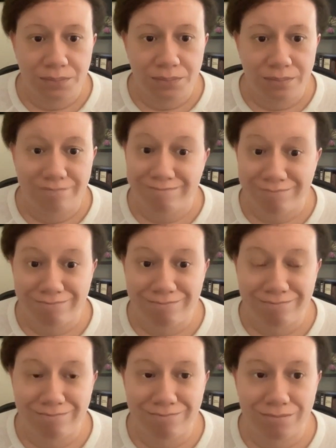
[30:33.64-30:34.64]

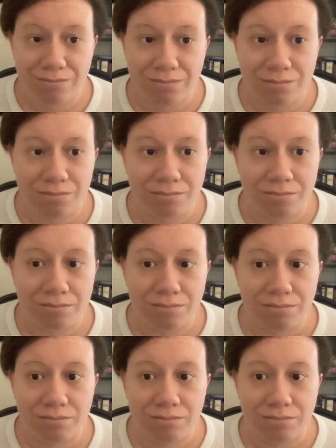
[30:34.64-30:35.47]
(silence)